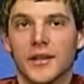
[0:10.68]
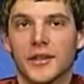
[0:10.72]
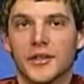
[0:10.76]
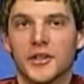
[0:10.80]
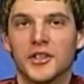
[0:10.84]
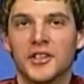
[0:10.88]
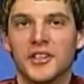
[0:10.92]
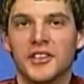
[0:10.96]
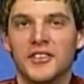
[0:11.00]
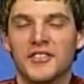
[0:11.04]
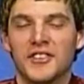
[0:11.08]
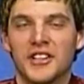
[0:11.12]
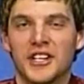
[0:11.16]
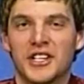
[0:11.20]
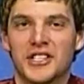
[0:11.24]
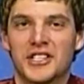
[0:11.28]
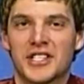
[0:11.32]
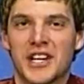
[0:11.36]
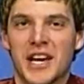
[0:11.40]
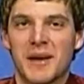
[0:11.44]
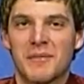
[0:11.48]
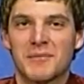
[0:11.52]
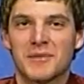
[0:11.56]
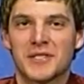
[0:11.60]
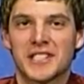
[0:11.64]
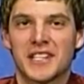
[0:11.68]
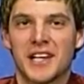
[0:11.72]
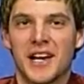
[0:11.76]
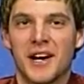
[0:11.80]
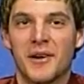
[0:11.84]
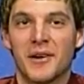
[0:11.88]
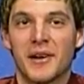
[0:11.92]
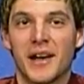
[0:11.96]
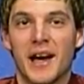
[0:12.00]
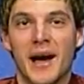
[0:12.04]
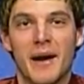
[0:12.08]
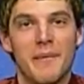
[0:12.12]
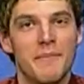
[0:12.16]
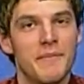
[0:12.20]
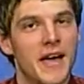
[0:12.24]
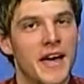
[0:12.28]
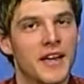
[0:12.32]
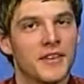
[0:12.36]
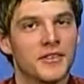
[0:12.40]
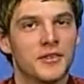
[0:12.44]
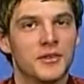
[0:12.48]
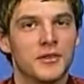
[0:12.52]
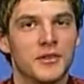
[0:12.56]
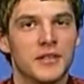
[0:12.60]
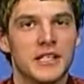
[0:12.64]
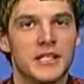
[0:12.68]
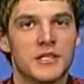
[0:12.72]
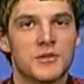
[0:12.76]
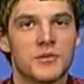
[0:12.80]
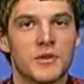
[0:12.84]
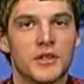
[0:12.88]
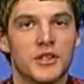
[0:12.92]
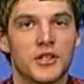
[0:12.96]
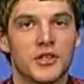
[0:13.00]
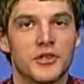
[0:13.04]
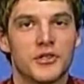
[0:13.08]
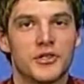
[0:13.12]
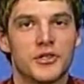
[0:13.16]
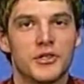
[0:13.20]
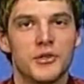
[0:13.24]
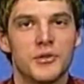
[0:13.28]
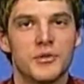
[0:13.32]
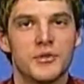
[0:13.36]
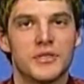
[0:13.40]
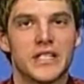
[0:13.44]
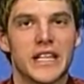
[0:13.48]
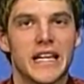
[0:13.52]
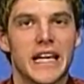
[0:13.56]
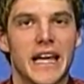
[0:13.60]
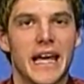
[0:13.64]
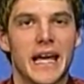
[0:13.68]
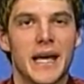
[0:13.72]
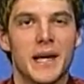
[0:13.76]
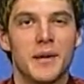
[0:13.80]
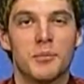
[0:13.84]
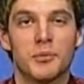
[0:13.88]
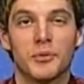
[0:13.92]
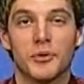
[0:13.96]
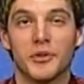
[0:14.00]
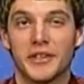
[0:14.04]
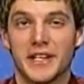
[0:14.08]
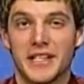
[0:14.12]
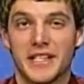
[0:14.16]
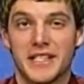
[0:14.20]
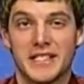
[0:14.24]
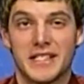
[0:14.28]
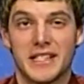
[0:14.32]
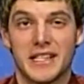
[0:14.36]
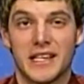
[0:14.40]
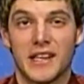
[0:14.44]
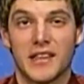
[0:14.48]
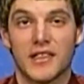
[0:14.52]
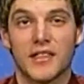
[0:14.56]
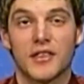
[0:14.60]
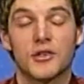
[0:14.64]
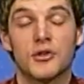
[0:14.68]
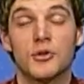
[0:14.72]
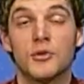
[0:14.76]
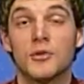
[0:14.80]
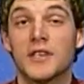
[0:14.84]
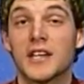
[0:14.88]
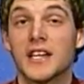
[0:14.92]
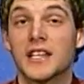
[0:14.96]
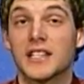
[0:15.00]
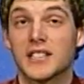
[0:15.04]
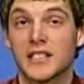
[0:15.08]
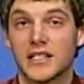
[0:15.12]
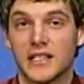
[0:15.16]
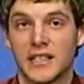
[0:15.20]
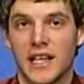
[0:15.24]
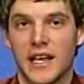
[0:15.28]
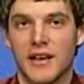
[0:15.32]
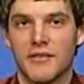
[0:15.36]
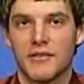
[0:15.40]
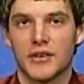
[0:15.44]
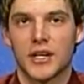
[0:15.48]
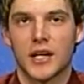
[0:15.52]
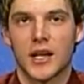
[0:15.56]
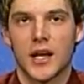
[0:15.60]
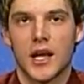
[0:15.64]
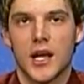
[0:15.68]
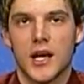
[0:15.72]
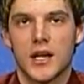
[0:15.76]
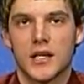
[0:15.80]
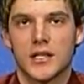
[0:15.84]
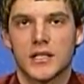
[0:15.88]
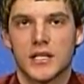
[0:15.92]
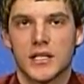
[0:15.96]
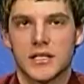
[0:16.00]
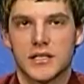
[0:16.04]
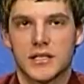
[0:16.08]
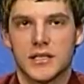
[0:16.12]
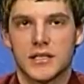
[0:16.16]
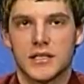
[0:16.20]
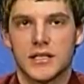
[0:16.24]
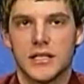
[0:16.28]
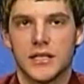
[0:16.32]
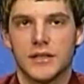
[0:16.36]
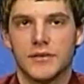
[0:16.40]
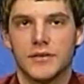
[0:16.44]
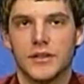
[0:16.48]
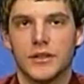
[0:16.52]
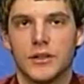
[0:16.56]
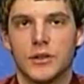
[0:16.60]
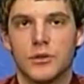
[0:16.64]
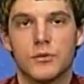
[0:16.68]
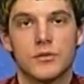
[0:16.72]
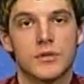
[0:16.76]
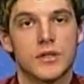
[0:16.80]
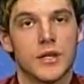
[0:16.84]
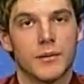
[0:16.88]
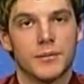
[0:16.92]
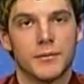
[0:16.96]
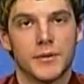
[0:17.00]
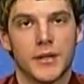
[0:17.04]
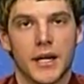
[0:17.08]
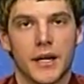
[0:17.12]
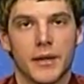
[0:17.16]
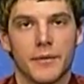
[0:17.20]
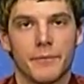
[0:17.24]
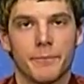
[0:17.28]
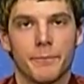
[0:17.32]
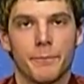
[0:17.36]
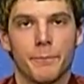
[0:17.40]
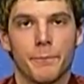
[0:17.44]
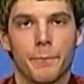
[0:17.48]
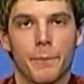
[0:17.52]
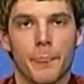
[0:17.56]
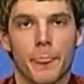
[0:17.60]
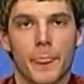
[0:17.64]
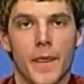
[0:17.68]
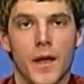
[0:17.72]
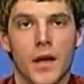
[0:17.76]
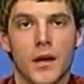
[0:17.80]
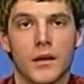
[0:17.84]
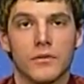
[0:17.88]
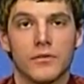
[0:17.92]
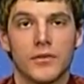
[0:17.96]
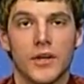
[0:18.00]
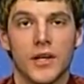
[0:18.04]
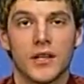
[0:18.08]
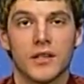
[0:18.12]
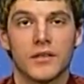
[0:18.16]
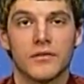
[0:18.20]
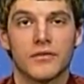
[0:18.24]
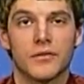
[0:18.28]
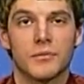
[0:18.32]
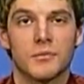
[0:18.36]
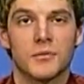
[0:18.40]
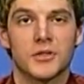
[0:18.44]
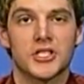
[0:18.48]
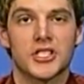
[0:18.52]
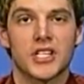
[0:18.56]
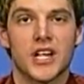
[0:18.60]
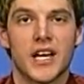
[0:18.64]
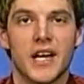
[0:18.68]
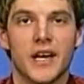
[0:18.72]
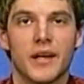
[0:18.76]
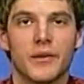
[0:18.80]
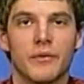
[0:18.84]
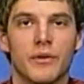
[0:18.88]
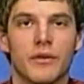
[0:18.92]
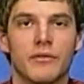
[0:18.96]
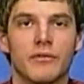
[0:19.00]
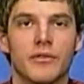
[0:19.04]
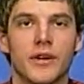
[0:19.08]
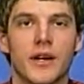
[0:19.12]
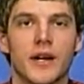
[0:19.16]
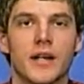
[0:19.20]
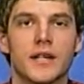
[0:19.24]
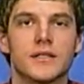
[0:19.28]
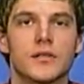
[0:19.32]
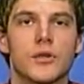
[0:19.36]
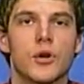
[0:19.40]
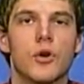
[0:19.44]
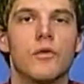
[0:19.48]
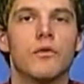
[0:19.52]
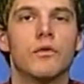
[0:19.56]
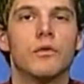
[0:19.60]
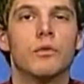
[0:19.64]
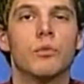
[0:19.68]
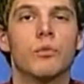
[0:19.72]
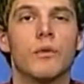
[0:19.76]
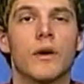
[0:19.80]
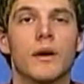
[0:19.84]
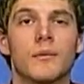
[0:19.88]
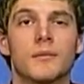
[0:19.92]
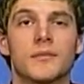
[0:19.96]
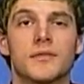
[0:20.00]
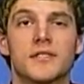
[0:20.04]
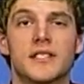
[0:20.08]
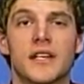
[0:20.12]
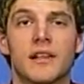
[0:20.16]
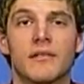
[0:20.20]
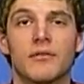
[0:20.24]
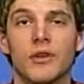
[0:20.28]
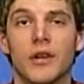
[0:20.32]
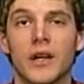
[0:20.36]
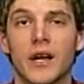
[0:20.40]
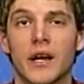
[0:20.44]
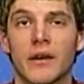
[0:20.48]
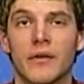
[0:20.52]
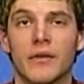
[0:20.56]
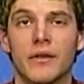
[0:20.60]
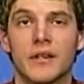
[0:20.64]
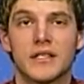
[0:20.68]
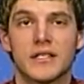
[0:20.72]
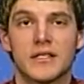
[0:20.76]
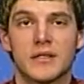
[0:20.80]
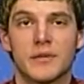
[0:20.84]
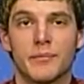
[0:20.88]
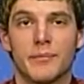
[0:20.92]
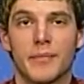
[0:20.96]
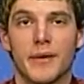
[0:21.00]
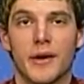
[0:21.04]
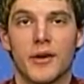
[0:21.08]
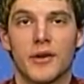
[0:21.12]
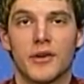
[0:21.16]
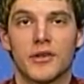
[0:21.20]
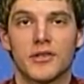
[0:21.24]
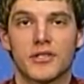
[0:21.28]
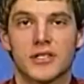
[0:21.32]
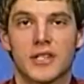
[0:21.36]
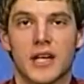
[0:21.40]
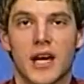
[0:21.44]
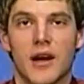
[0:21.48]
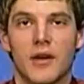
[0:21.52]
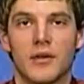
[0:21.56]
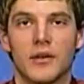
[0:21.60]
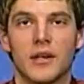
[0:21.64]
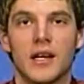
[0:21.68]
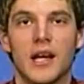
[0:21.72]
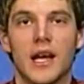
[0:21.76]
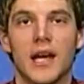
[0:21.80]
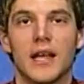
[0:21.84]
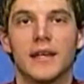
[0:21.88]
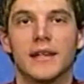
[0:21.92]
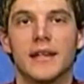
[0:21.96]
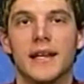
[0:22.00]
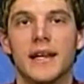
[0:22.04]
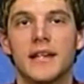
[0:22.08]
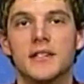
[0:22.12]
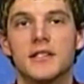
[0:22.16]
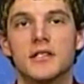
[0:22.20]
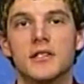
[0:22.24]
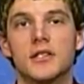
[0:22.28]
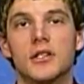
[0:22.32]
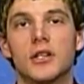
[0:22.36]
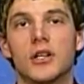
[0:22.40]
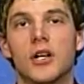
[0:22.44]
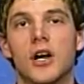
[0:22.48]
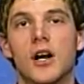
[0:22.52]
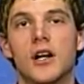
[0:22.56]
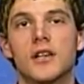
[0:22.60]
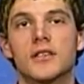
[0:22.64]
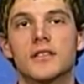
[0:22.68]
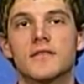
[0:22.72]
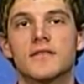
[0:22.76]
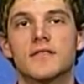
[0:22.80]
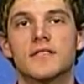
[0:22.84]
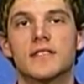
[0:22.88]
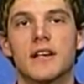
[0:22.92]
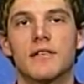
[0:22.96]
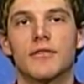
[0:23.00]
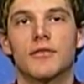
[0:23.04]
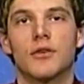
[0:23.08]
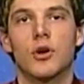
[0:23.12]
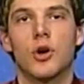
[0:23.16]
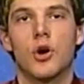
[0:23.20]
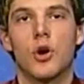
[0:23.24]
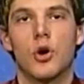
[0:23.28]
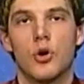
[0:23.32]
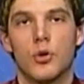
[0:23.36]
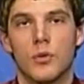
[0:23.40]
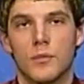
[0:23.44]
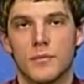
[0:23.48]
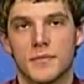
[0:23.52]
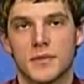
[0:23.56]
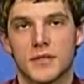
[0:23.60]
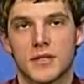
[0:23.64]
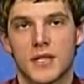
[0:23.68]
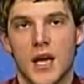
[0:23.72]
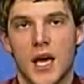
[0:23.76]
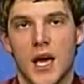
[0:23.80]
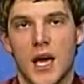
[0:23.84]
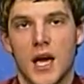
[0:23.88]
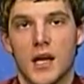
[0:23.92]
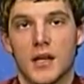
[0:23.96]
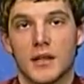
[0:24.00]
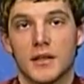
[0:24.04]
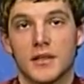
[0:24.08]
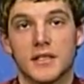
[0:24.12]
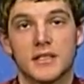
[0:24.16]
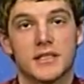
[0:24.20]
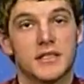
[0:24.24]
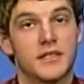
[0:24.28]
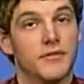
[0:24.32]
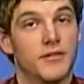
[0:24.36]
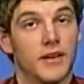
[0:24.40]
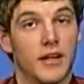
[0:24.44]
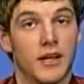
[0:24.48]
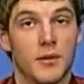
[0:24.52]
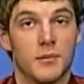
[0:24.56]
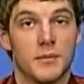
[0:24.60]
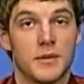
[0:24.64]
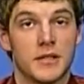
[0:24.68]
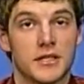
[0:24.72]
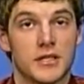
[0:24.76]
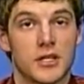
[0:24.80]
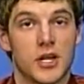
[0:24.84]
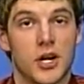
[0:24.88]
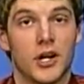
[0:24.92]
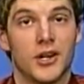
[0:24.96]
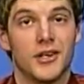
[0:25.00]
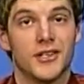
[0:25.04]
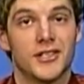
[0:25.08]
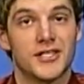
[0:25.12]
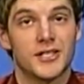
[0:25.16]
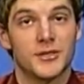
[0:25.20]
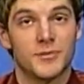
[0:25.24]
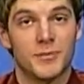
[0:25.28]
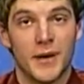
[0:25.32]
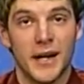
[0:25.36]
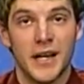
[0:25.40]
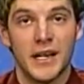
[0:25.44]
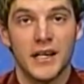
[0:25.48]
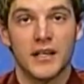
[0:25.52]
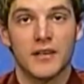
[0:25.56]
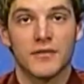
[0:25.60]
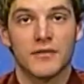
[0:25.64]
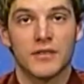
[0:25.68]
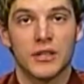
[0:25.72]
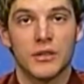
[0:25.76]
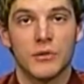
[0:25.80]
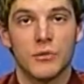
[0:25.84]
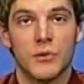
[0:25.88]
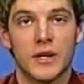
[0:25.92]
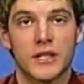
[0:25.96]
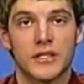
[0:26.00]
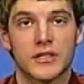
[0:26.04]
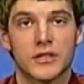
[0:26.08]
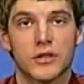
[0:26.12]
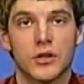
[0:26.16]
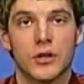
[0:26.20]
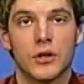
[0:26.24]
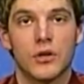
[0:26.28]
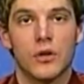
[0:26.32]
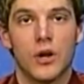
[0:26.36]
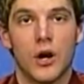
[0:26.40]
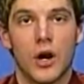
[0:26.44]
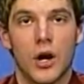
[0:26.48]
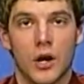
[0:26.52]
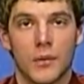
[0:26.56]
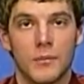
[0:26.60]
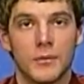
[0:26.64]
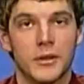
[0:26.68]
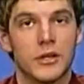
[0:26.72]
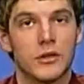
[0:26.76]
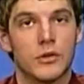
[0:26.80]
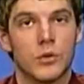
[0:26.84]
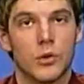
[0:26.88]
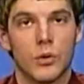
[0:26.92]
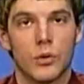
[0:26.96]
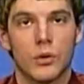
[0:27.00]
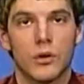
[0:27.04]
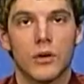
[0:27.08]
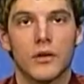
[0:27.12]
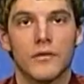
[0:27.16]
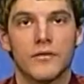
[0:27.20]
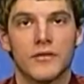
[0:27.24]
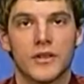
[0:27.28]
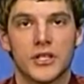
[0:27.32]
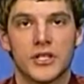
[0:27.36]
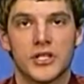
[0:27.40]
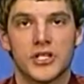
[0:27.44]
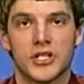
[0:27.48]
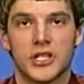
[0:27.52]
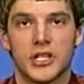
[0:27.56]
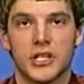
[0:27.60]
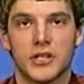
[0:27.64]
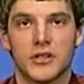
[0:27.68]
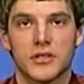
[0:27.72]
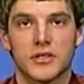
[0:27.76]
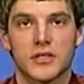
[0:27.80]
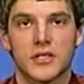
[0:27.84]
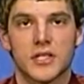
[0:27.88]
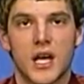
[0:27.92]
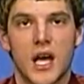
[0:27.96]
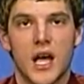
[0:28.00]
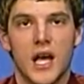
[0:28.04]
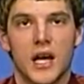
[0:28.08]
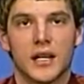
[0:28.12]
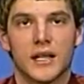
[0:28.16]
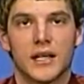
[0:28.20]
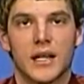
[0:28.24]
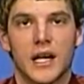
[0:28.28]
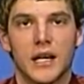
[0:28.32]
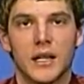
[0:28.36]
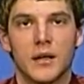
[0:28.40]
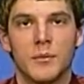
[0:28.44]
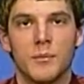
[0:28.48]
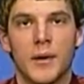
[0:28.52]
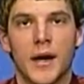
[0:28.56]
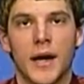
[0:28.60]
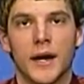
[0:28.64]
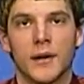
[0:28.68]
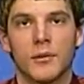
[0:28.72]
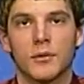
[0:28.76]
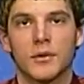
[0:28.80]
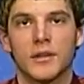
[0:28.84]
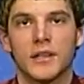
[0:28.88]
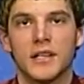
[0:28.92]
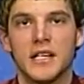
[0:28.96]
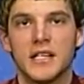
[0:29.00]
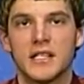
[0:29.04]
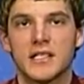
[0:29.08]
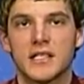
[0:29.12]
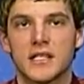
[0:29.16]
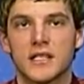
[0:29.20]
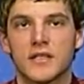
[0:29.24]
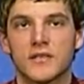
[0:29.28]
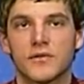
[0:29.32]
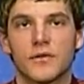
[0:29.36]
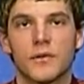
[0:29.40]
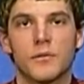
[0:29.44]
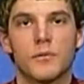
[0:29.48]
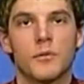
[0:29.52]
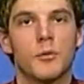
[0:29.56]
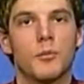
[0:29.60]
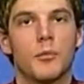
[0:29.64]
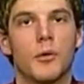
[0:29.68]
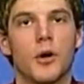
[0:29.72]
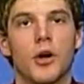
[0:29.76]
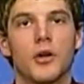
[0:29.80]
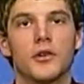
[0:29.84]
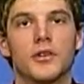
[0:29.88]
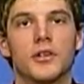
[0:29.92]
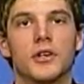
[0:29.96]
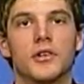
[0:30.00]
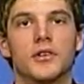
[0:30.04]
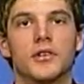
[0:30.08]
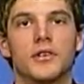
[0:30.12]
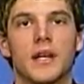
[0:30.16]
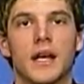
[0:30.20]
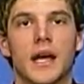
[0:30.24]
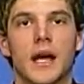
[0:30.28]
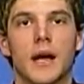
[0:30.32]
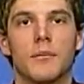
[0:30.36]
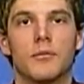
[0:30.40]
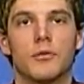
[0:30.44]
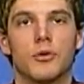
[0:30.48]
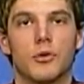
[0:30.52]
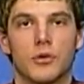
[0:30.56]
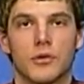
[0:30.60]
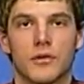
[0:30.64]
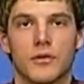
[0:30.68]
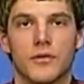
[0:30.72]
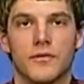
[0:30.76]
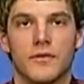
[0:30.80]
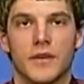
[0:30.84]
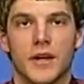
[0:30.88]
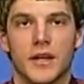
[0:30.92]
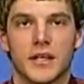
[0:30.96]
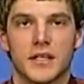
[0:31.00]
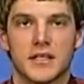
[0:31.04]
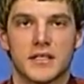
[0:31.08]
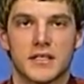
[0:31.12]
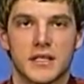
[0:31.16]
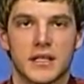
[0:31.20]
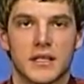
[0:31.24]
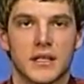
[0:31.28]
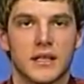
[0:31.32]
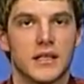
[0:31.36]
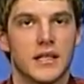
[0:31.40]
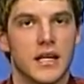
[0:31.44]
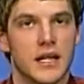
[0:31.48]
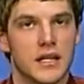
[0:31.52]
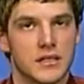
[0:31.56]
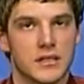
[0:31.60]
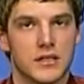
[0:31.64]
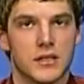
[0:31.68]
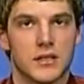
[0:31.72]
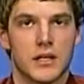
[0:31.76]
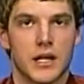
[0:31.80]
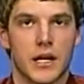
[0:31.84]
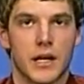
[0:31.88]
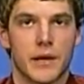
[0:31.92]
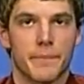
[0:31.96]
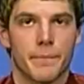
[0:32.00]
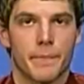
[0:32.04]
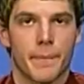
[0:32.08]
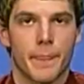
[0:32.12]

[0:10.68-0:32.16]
Good evening, Jamestown. I'm Matthew Nies with your Tuesday, April 19th, 2011 JCTV News Update. Flooding from the Cheyenne River has overwhelmed several areas in Barnes County and led to the loss of several homes. These developments are in spite of the U.S. Army Corps of Engineers cutting back releases from the Baldhill Dam north of Valley City yesterday.